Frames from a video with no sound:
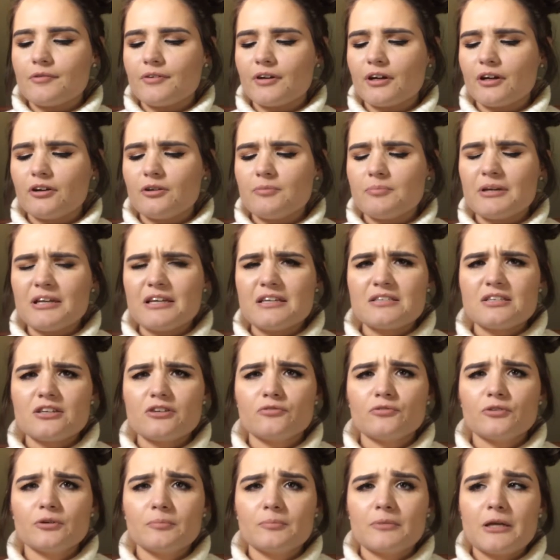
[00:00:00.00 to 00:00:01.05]
figured it'd be easier
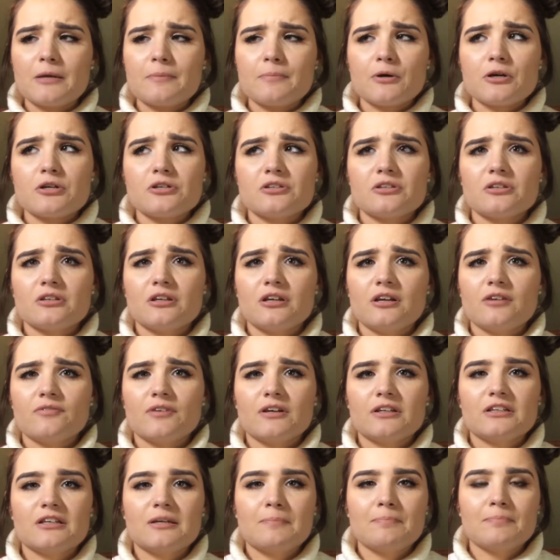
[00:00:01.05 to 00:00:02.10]
for me personally if
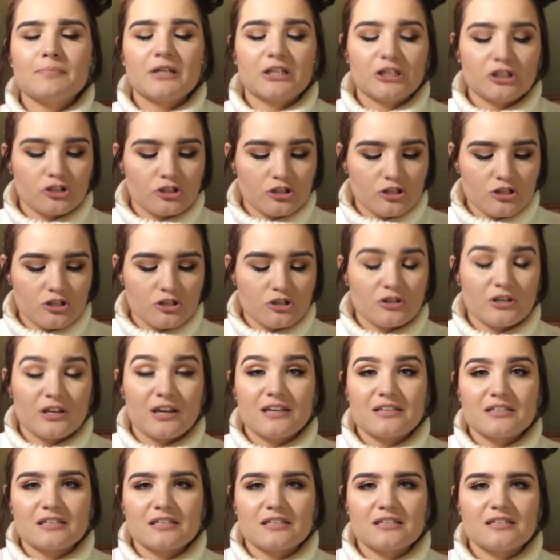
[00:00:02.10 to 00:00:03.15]
I did pictures so you
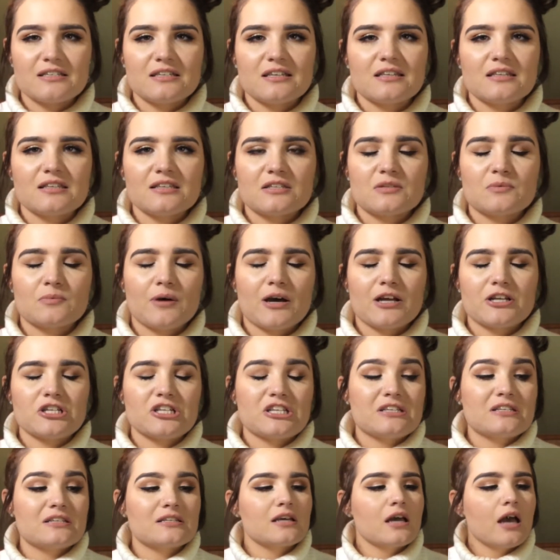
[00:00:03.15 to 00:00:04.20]
guys could see the
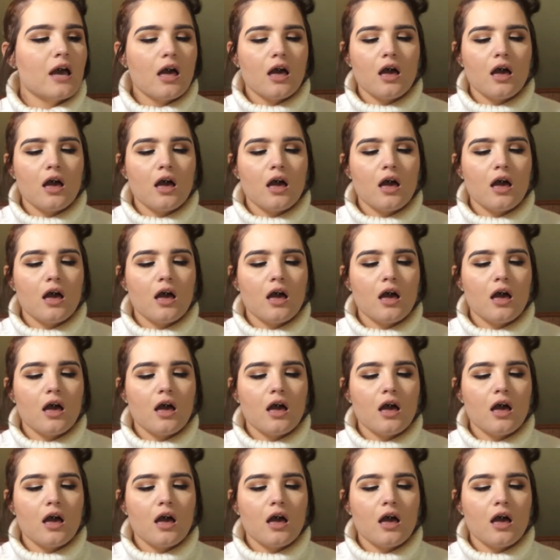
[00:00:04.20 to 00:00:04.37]
swatches.